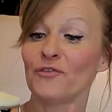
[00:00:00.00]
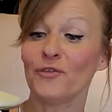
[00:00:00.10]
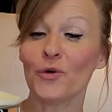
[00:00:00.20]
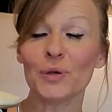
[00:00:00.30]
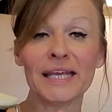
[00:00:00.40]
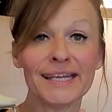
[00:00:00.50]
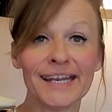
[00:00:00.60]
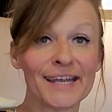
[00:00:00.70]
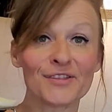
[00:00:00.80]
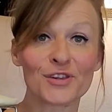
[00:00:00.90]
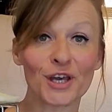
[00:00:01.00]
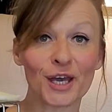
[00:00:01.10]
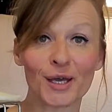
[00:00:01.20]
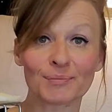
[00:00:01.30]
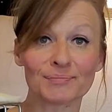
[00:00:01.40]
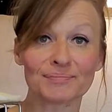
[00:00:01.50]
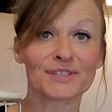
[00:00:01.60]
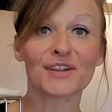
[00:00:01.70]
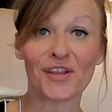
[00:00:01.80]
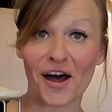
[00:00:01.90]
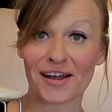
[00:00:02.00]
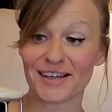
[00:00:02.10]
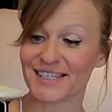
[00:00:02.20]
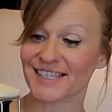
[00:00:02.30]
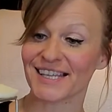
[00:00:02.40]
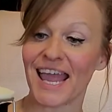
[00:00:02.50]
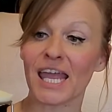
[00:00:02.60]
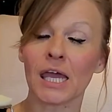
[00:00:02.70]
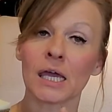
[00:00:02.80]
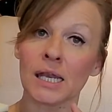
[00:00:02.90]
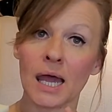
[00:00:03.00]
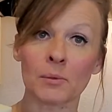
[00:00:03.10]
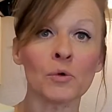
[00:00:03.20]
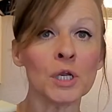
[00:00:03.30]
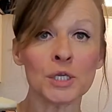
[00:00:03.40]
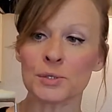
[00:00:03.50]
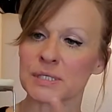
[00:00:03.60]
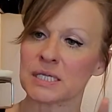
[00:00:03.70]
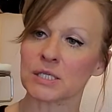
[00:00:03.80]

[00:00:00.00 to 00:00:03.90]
Foodie Ninja Deluxe, and I'm going to use this.